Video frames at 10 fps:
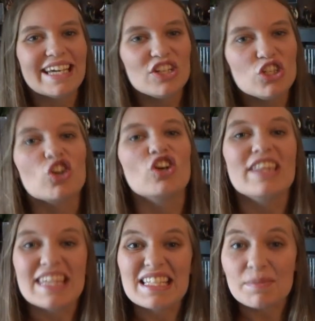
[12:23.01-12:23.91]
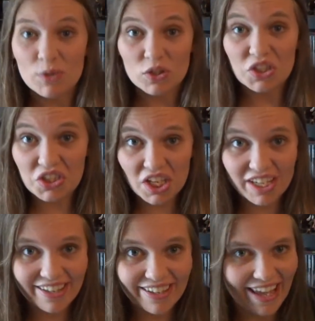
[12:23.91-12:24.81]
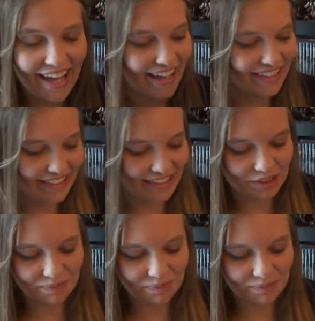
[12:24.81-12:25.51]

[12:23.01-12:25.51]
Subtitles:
enjoy these books. And